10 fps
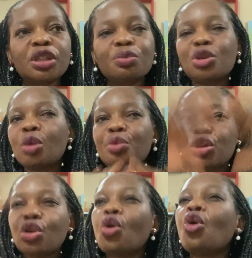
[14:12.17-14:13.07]
It may not be
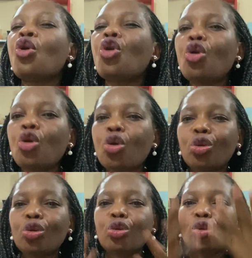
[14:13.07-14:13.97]
the
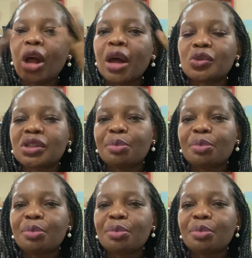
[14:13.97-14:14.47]
whole house,